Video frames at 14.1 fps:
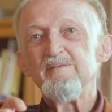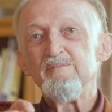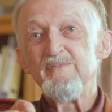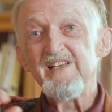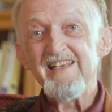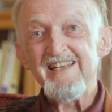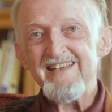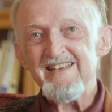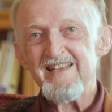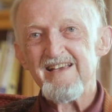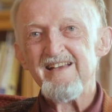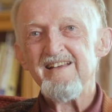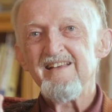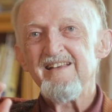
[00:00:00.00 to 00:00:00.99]

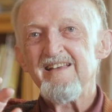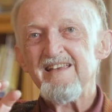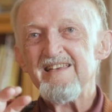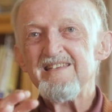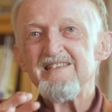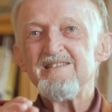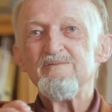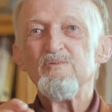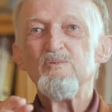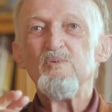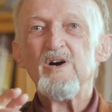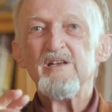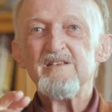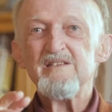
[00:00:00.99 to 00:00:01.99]
Melinda is
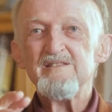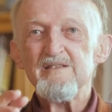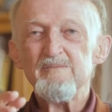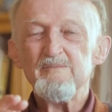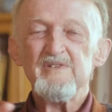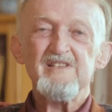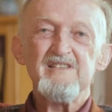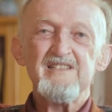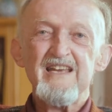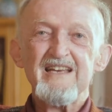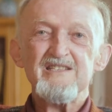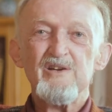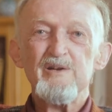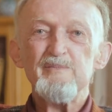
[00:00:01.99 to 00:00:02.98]
what
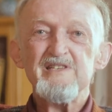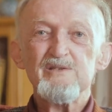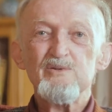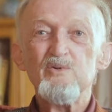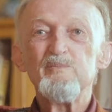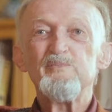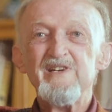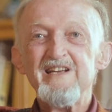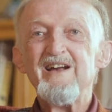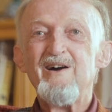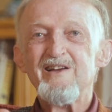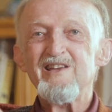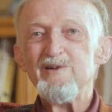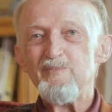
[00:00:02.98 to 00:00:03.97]
taxonomists call
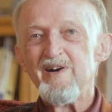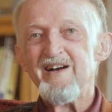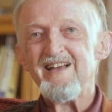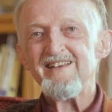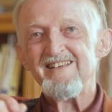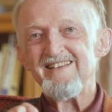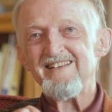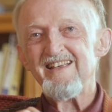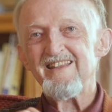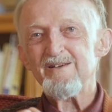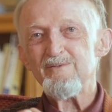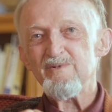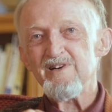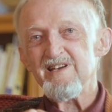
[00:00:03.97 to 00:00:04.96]
preoccupied. In
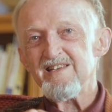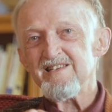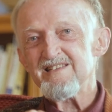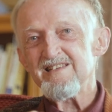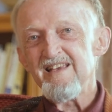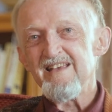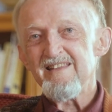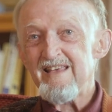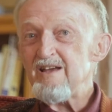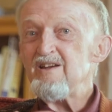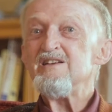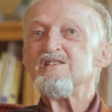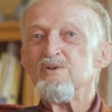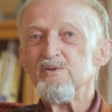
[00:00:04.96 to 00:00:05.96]
other words,
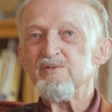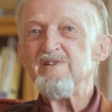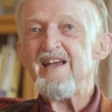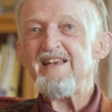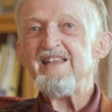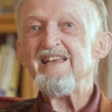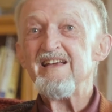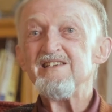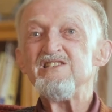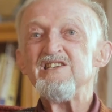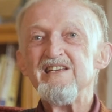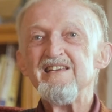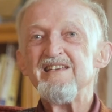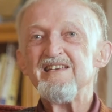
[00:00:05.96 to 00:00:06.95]
there is already a
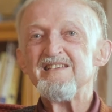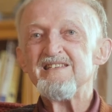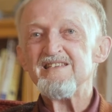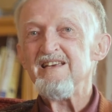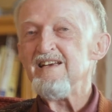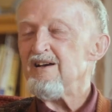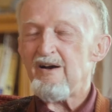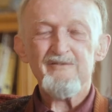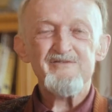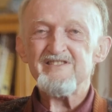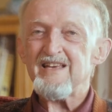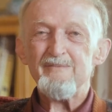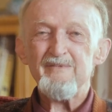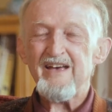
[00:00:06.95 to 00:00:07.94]
genus of
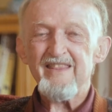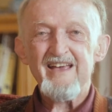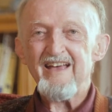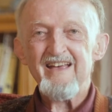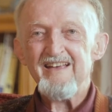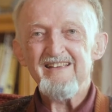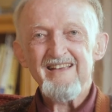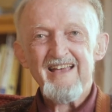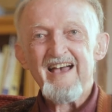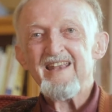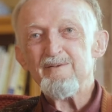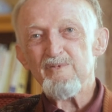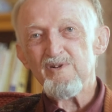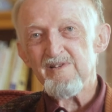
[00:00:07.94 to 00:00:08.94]
some other
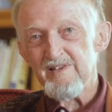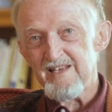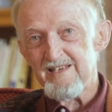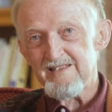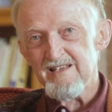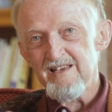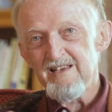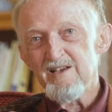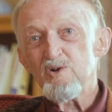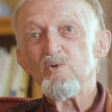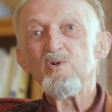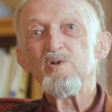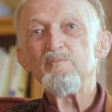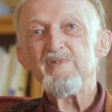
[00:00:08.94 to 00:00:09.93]
animal that's
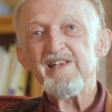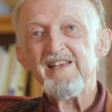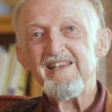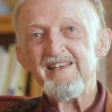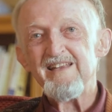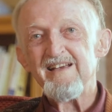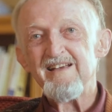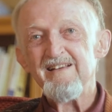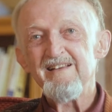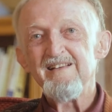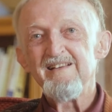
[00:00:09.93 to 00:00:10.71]
called Melinda.